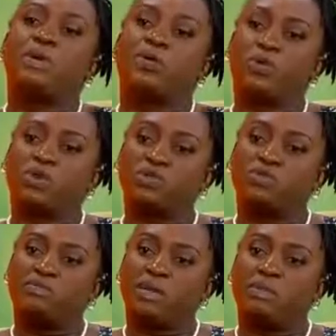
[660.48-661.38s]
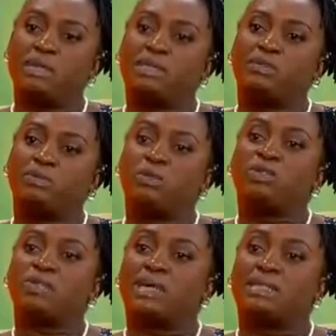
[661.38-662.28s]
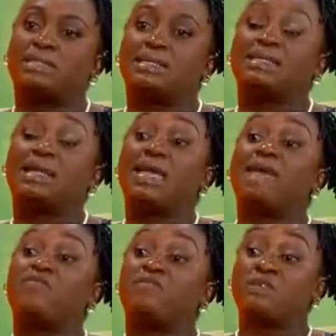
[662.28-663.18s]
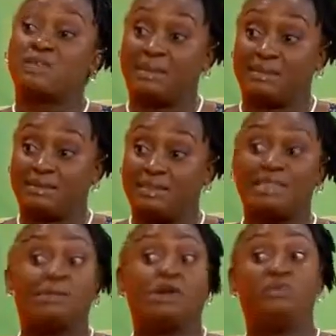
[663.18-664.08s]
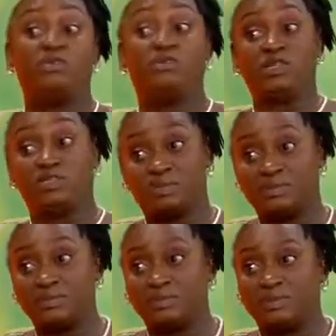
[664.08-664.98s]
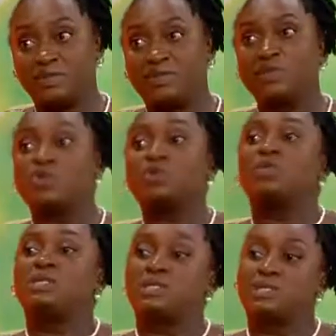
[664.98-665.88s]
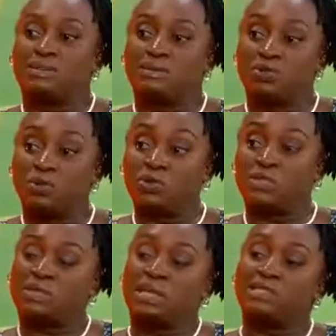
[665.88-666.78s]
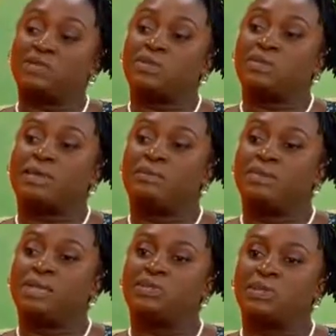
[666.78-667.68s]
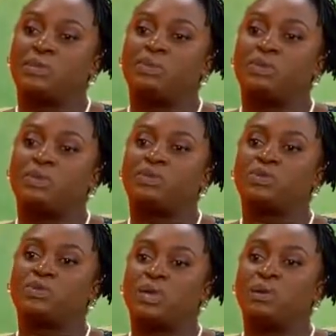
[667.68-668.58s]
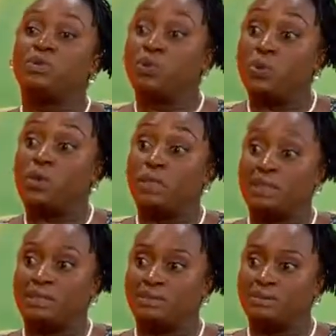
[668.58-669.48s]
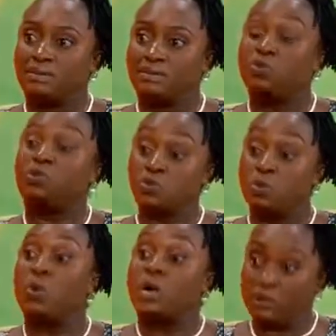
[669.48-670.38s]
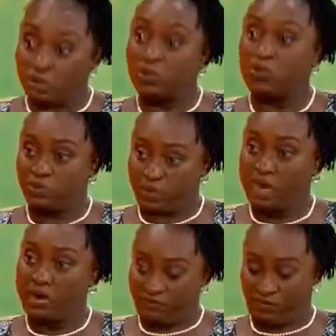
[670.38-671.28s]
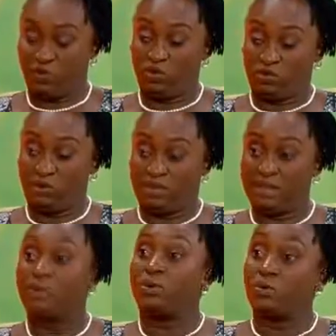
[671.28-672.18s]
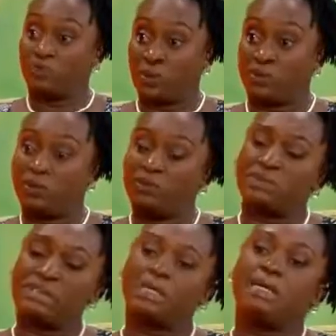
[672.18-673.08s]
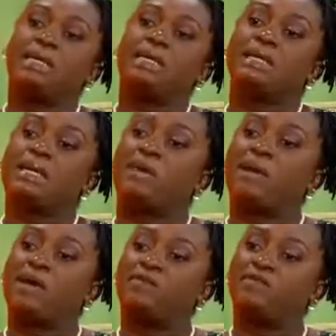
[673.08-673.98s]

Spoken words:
we also remember that WHO has said that everything is about prevention. So it is, those categories are made so that we'll be able to know early those who are going to be sick or those who are not going to be sick. Now, we have